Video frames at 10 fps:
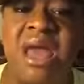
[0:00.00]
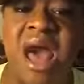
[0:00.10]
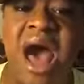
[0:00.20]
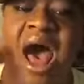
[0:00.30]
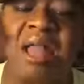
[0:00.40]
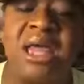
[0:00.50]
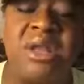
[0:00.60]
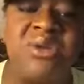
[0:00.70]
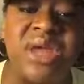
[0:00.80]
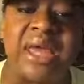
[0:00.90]

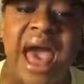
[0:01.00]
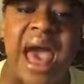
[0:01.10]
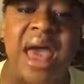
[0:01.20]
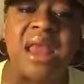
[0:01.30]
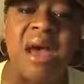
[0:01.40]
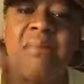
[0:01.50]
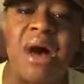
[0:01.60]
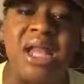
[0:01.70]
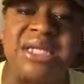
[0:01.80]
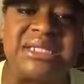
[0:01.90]
Hallelujah, God.
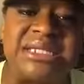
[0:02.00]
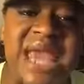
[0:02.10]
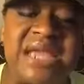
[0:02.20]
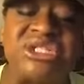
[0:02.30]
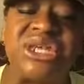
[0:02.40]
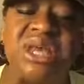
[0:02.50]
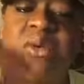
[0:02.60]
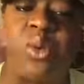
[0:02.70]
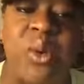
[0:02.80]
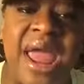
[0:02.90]
Molestation
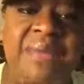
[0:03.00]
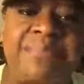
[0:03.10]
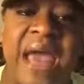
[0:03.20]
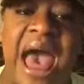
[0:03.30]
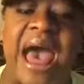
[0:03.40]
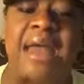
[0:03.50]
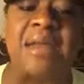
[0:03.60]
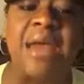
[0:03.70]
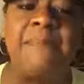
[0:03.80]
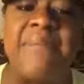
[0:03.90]
and rape, God.
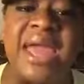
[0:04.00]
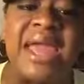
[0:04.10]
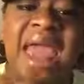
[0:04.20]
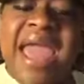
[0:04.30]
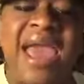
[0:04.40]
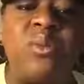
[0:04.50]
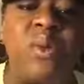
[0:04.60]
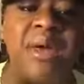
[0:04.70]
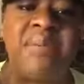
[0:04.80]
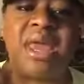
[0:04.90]
Men and
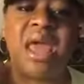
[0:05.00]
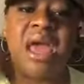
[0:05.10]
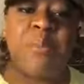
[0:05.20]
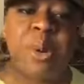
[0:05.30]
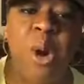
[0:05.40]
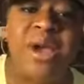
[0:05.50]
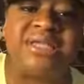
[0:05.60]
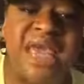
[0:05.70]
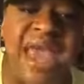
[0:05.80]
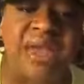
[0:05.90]
women,
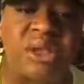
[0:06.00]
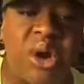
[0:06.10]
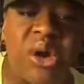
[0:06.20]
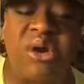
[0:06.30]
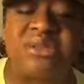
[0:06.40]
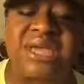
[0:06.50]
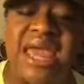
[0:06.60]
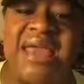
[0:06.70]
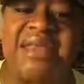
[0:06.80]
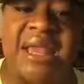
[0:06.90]
boys and girls,
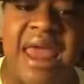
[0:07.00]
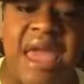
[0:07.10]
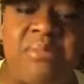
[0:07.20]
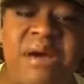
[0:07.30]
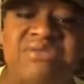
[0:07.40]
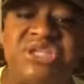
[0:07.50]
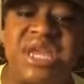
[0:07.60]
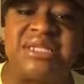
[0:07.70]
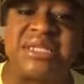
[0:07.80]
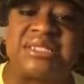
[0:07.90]
in the name of
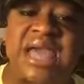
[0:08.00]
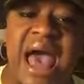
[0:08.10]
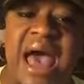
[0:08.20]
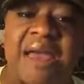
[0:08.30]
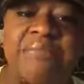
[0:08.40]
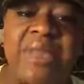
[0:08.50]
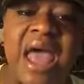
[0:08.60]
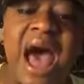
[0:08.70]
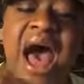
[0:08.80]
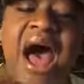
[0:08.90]
Jesus, God.
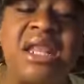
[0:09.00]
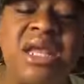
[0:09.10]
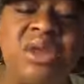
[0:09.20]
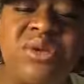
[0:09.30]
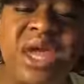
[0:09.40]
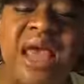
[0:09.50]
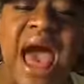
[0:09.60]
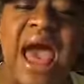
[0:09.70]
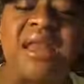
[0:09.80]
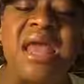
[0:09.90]
Hallelujah,
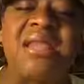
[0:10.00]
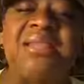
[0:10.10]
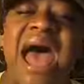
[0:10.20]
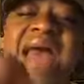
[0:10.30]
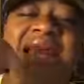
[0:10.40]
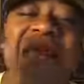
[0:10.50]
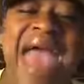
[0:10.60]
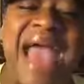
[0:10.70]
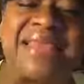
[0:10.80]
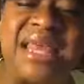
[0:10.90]
God. Not an
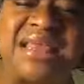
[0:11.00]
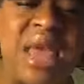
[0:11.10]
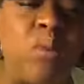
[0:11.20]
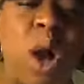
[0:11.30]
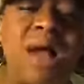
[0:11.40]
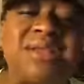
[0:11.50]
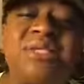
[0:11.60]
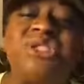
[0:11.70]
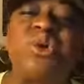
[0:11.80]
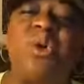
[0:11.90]
act that they walked
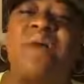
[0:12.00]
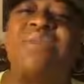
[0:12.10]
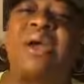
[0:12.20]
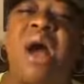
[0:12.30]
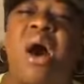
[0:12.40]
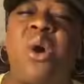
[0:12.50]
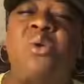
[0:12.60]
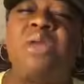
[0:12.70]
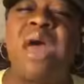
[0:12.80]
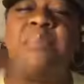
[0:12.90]
into on their
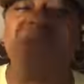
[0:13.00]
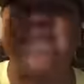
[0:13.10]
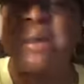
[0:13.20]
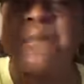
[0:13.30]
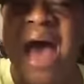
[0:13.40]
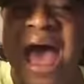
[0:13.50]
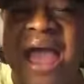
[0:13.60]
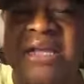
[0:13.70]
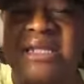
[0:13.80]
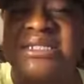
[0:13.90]
own, but their
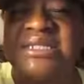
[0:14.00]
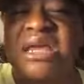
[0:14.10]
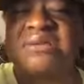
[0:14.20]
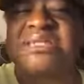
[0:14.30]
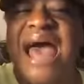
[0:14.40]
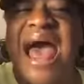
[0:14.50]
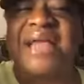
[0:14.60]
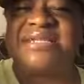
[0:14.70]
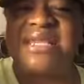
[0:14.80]
mind is still tied to